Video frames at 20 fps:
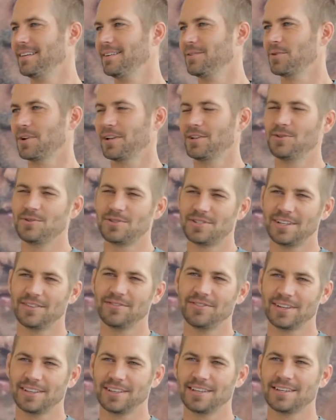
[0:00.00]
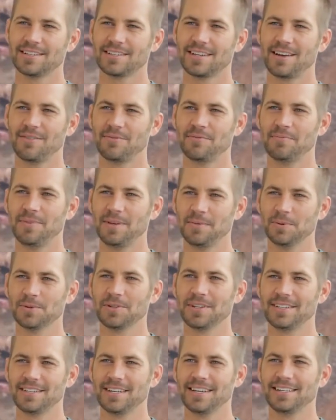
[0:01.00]
When I do stuff like this, I have people
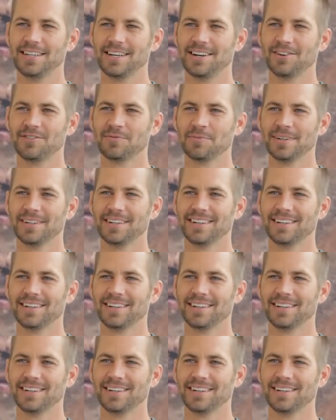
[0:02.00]
that take care of me.